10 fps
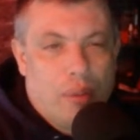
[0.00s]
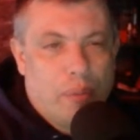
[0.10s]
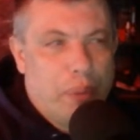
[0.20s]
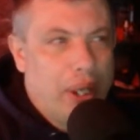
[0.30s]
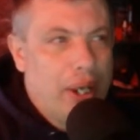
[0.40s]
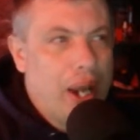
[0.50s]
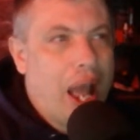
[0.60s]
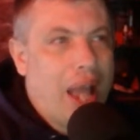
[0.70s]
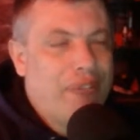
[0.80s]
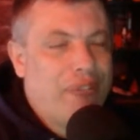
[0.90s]
but
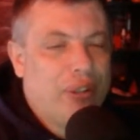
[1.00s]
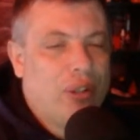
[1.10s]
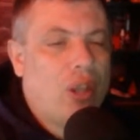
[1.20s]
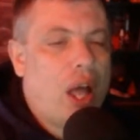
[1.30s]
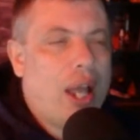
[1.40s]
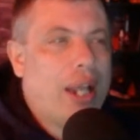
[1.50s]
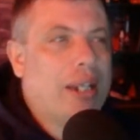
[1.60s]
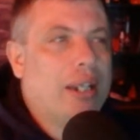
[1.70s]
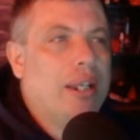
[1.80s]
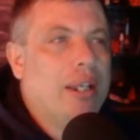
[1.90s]
I feel like
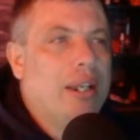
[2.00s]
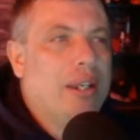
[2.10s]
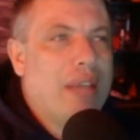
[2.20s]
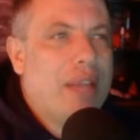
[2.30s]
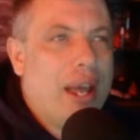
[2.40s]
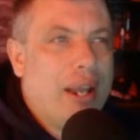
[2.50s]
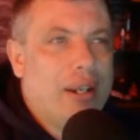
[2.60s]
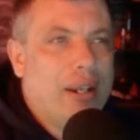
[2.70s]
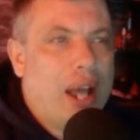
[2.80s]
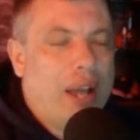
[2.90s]

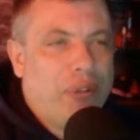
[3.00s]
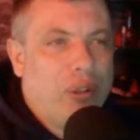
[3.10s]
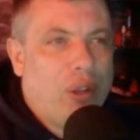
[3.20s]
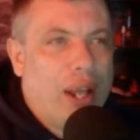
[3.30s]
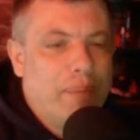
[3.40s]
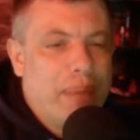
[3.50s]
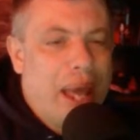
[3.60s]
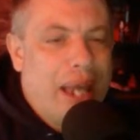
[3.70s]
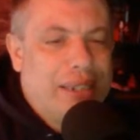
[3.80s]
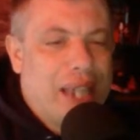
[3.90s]

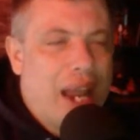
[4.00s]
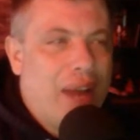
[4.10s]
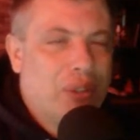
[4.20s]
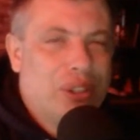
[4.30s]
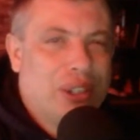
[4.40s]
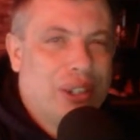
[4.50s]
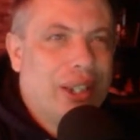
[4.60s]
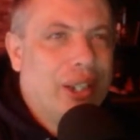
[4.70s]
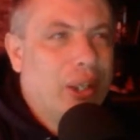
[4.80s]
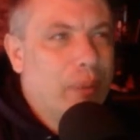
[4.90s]
Matty Stafford's a
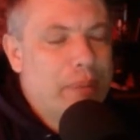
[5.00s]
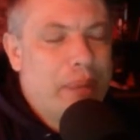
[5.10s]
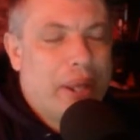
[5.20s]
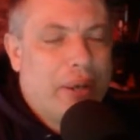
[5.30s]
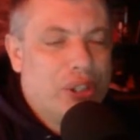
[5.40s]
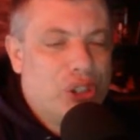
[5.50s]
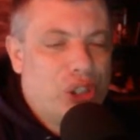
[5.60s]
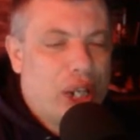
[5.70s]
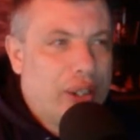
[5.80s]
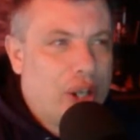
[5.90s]
little bit better than
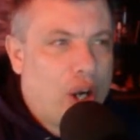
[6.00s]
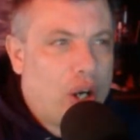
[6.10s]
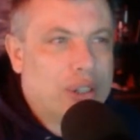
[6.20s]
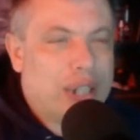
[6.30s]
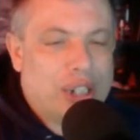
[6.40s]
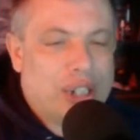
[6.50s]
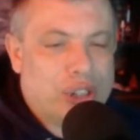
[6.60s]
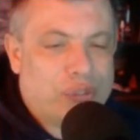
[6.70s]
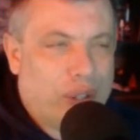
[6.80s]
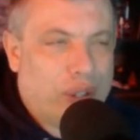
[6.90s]
Jalen Hurts, and I
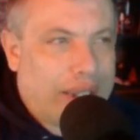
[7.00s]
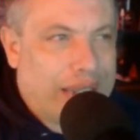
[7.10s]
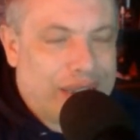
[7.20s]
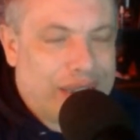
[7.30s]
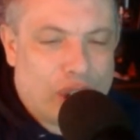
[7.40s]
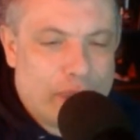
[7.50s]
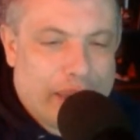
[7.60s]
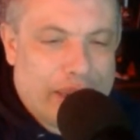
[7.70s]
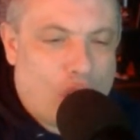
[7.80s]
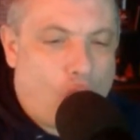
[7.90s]
just feel like that's going to
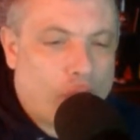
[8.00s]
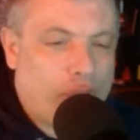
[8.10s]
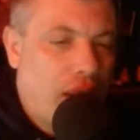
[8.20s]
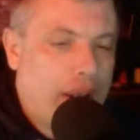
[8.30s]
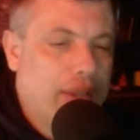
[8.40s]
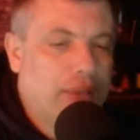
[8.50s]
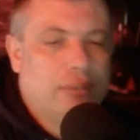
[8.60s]
be a dogfight.